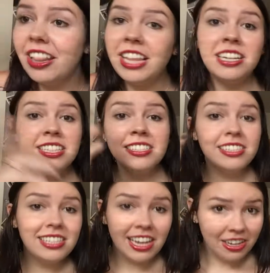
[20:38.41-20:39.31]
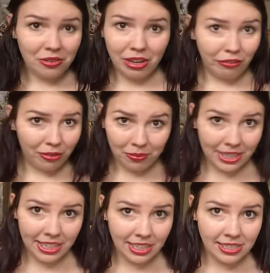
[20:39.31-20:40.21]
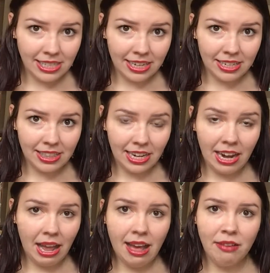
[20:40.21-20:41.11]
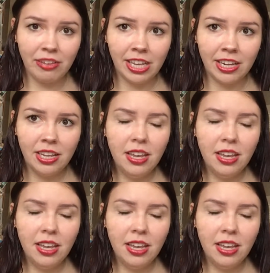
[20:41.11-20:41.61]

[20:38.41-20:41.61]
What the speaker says: that doesn't take away from being excited that I have it.